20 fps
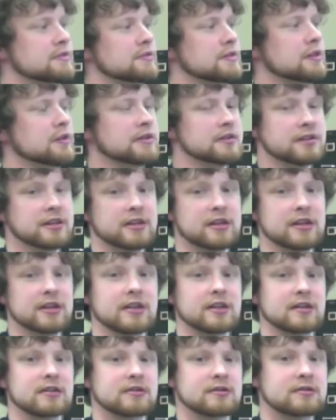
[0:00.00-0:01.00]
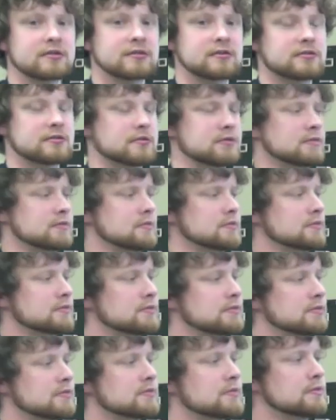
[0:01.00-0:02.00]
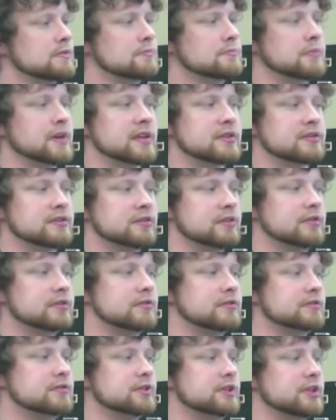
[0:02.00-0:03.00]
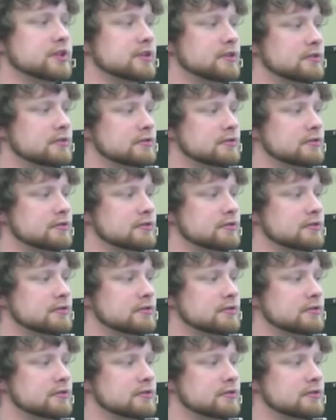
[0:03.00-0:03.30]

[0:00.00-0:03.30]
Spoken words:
are D, back to your other G,